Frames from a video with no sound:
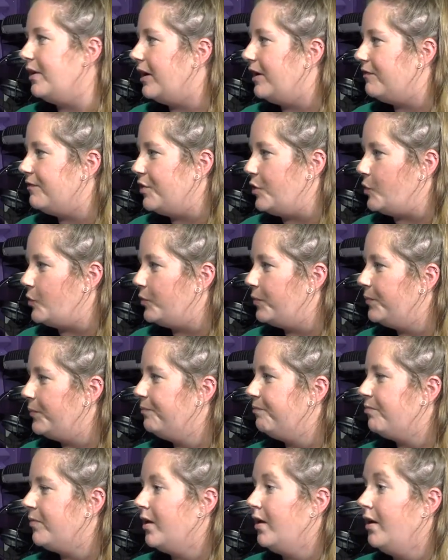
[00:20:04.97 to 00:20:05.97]
that I've known.
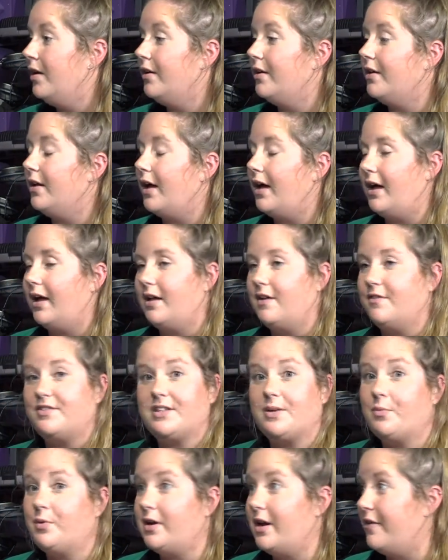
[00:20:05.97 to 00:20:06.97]
Uh, if
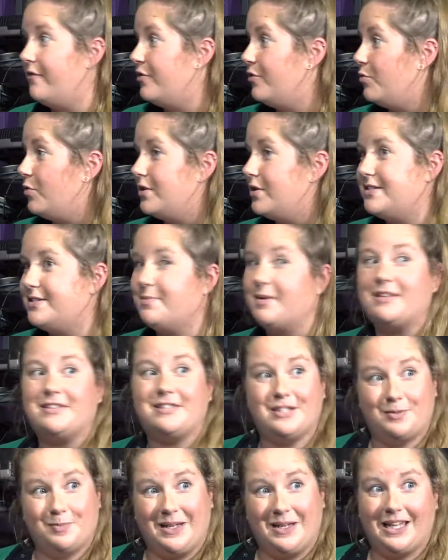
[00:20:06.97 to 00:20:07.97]
someone ever wants to
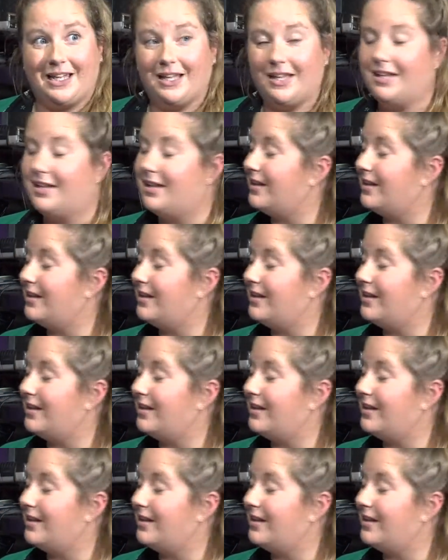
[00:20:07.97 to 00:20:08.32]
message me,